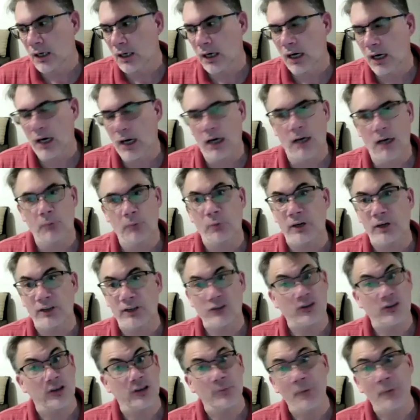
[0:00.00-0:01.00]
uh, but it's
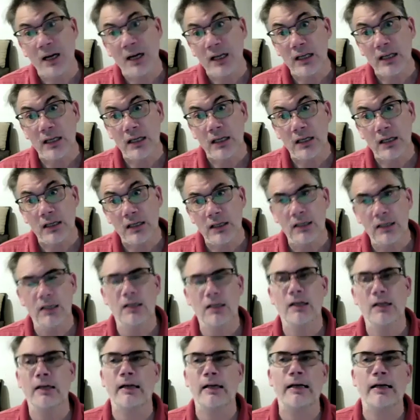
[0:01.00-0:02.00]
good money.
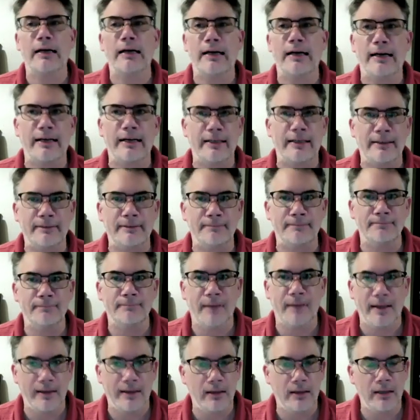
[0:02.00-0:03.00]
Um,
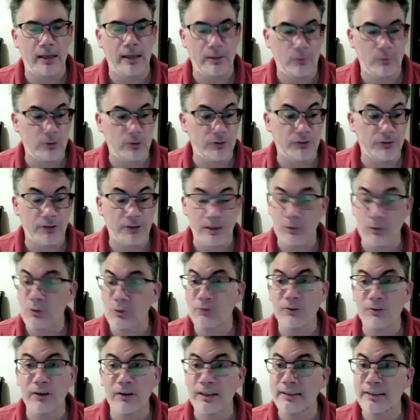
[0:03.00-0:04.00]
and, and it was it was
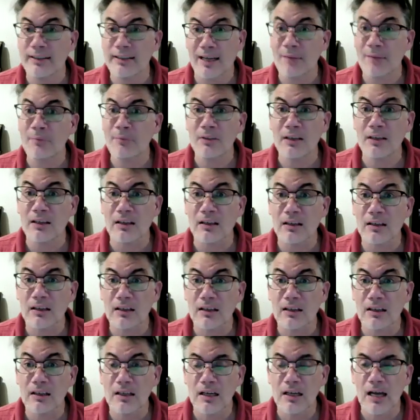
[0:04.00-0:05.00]
very tempting.
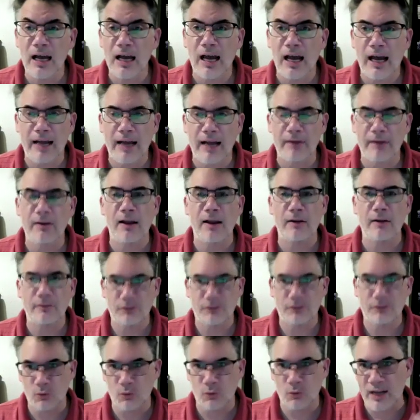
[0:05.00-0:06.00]
And and
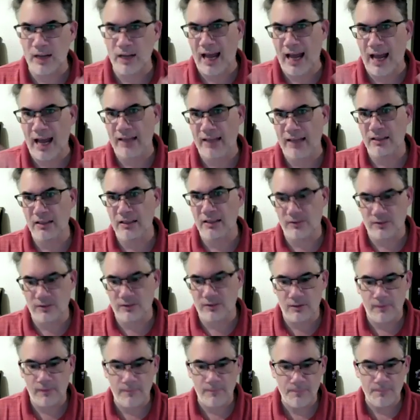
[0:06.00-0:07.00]
so we had this
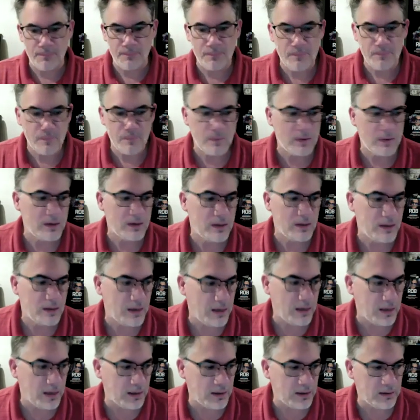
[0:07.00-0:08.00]

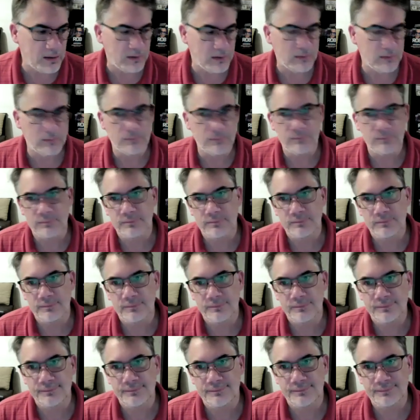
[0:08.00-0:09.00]
uh,
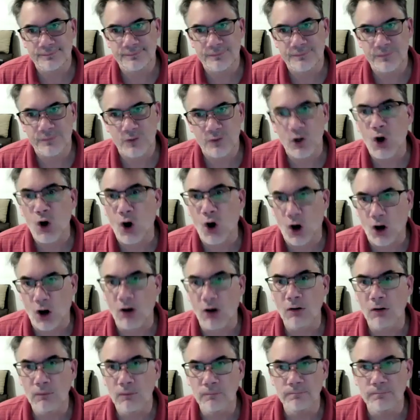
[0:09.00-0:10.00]

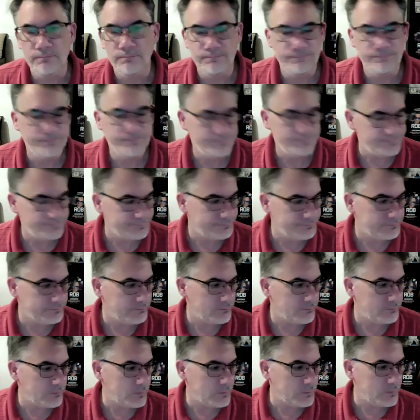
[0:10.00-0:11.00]
call
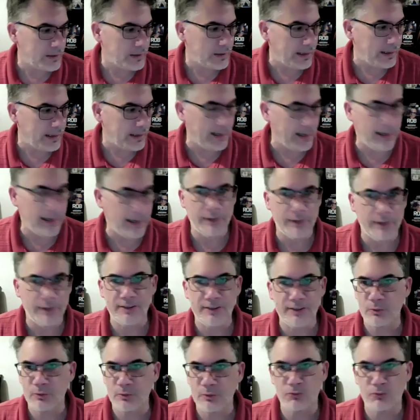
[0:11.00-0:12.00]
and she
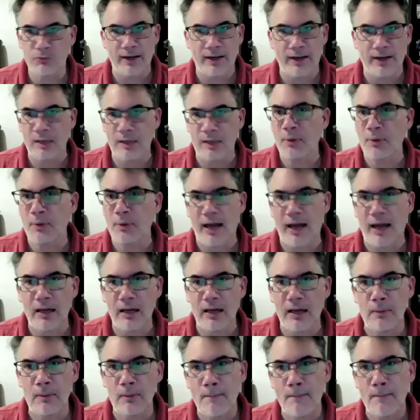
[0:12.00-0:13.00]
was ready to pay,
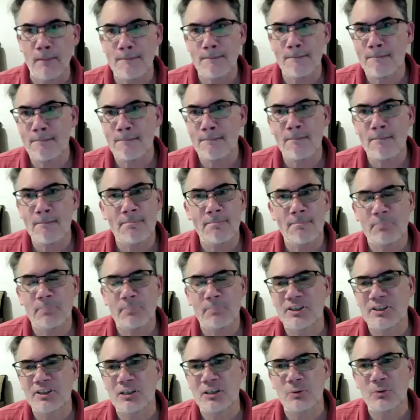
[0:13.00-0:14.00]
but
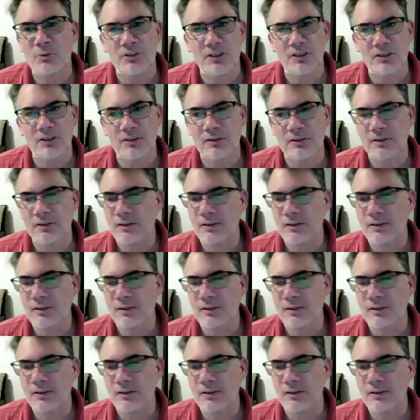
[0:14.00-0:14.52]
she was just